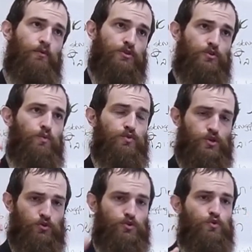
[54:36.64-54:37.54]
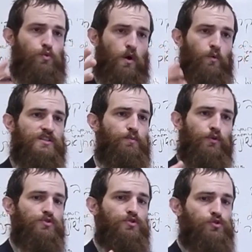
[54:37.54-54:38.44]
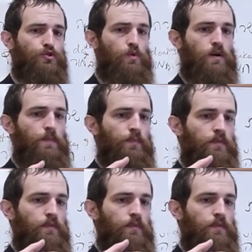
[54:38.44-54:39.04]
able to, to do what we're supposed to do